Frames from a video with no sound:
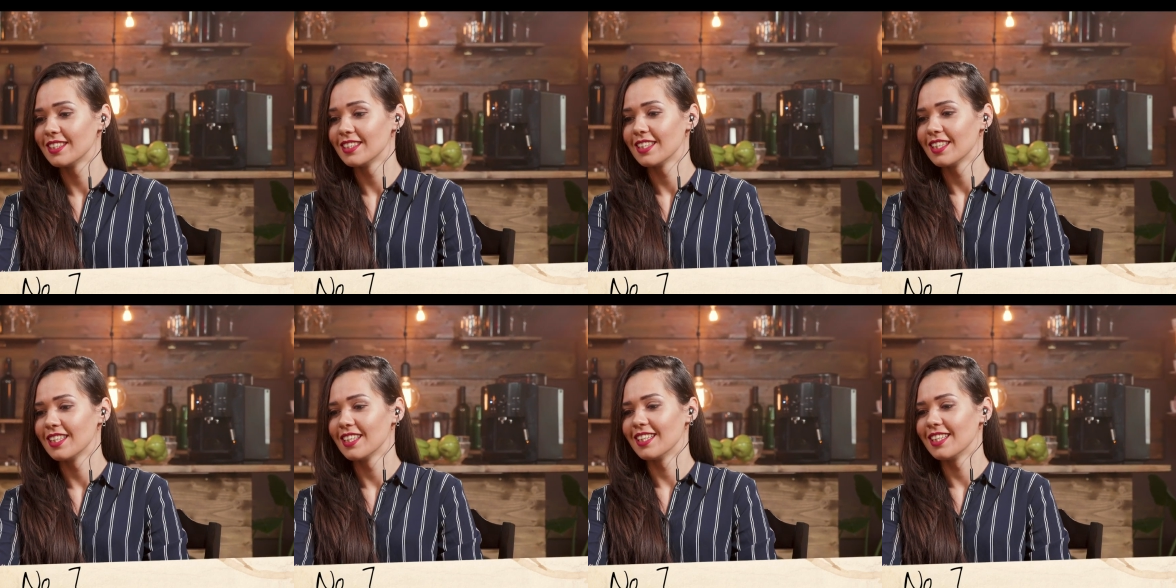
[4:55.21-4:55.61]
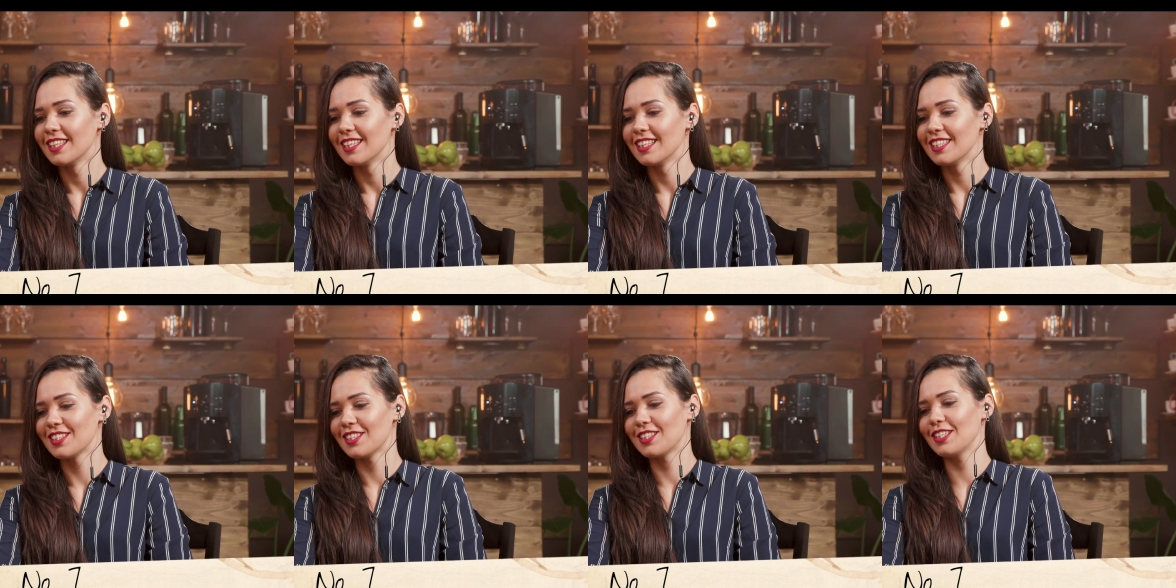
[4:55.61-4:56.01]
While it's
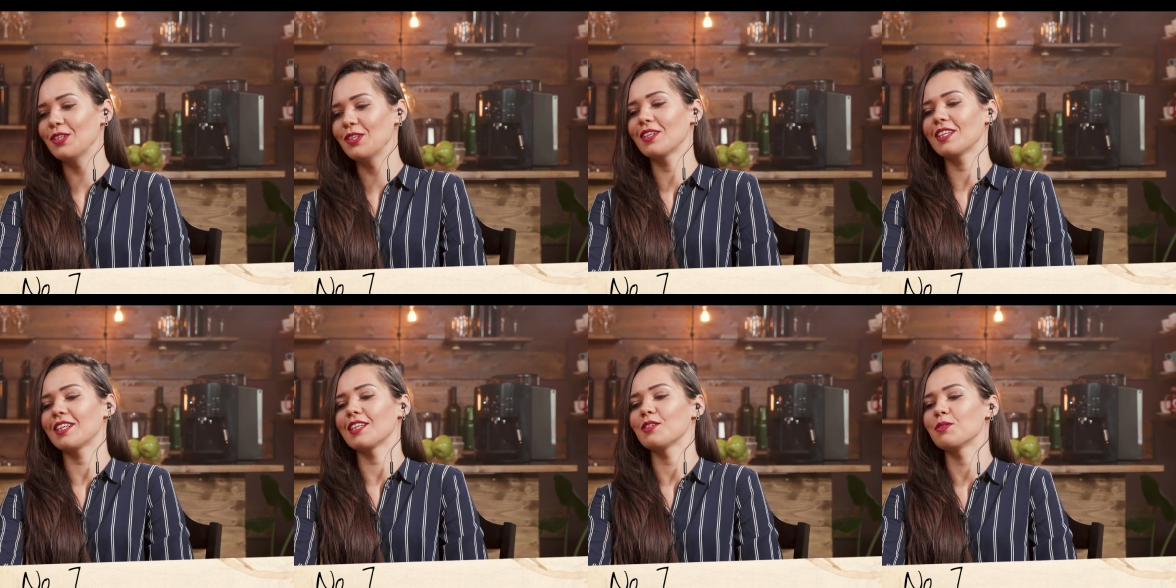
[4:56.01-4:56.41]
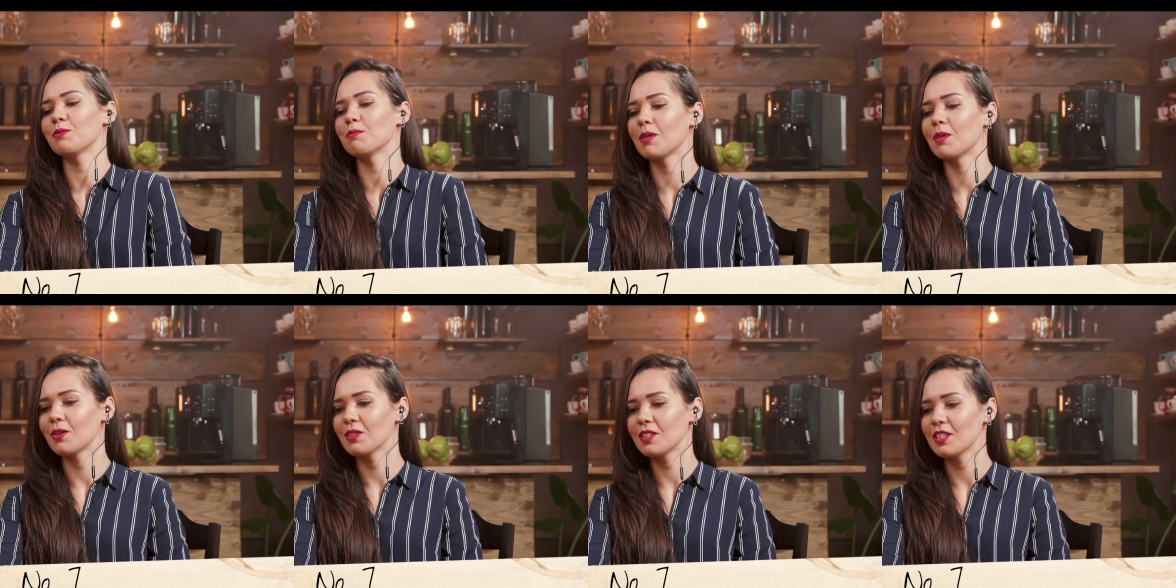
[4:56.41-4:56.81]
not the most
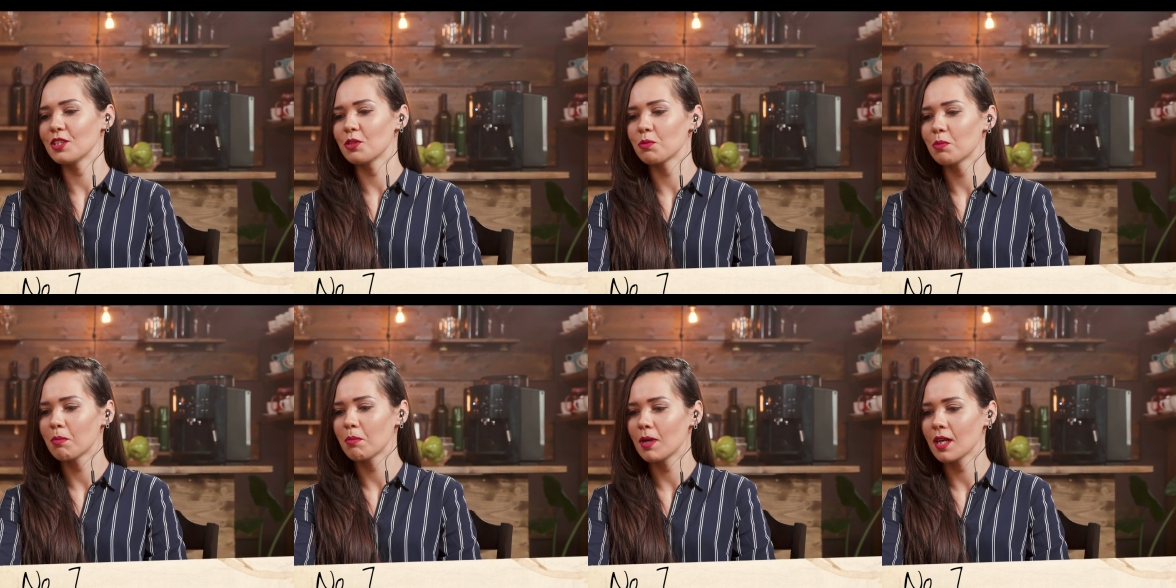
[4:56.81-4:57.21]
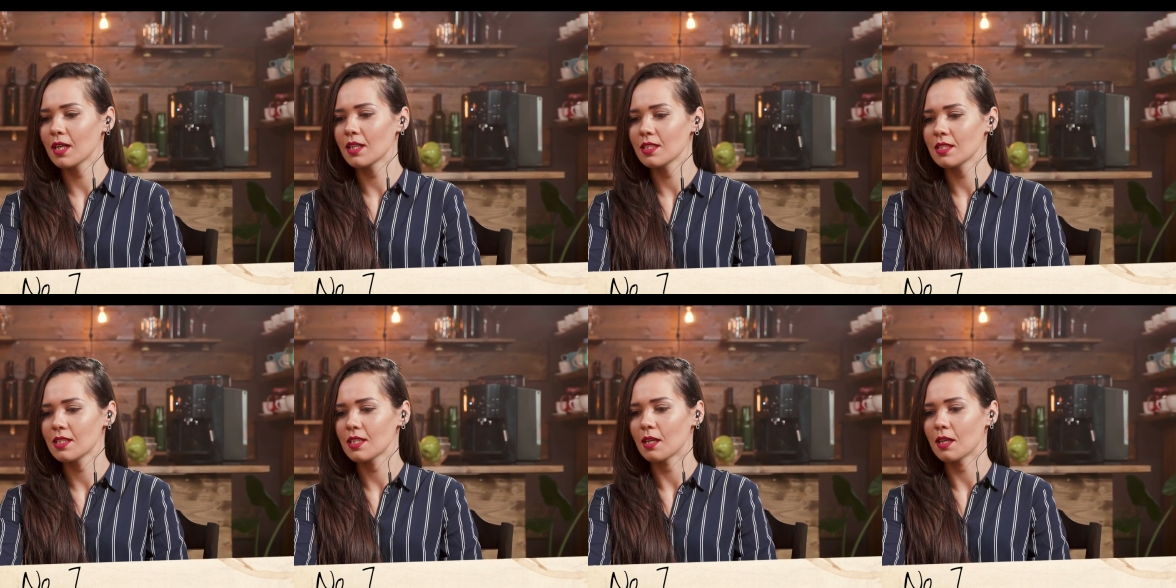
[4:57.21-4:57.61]
elegant solution,
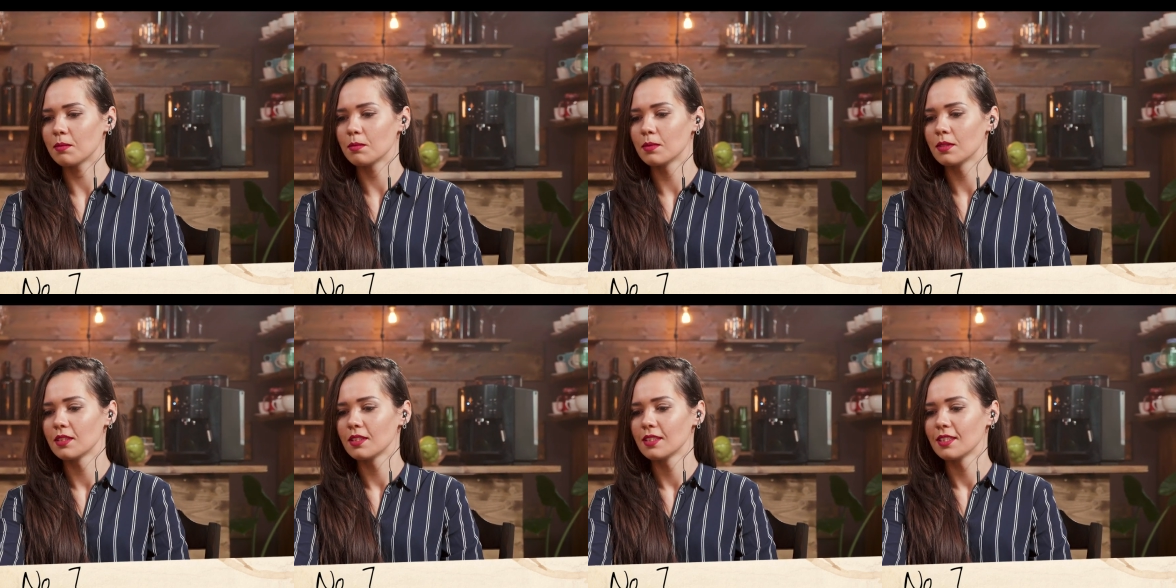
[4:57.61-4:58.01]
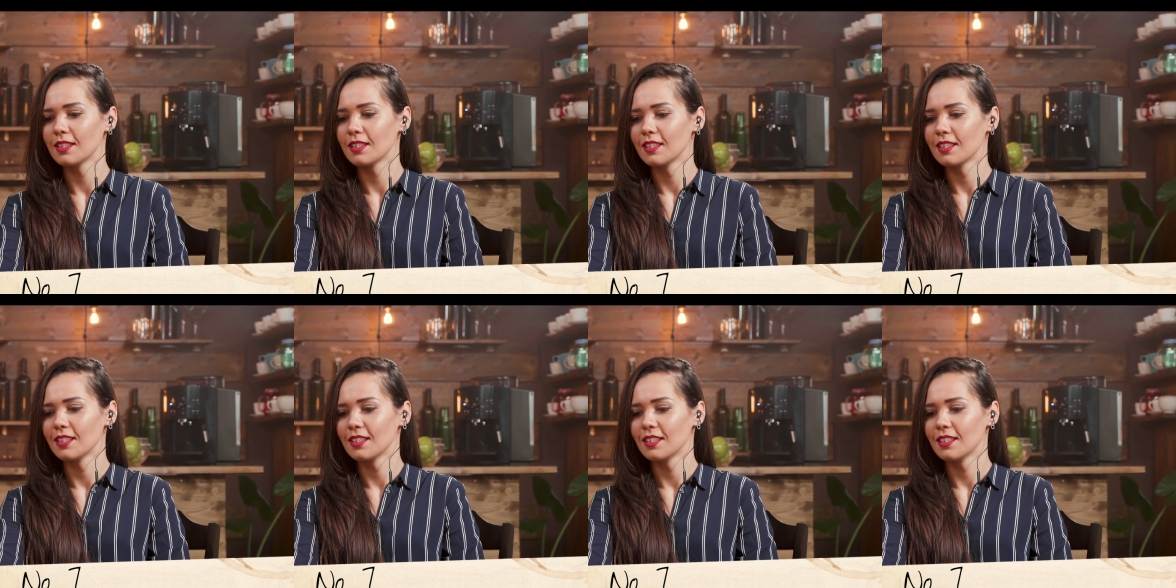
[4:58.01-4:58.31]
it can help you